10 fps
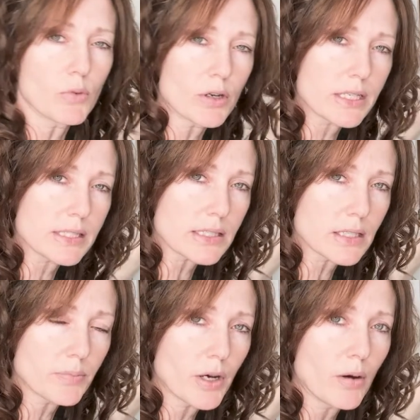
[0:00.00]
more
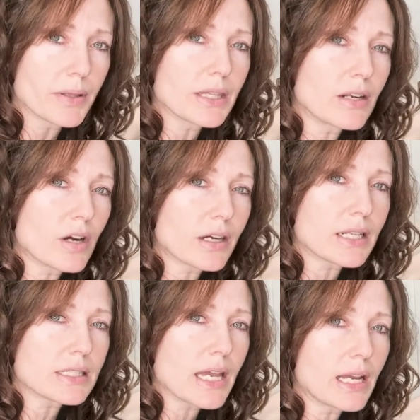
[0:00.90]
accessible, but they're not going
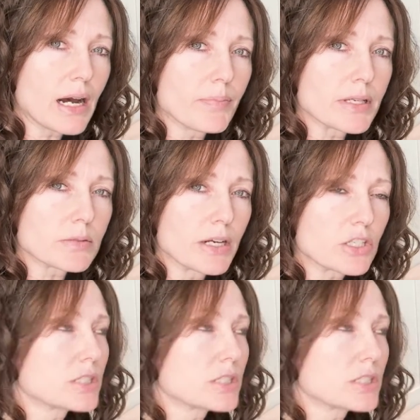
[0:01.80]
to take up as much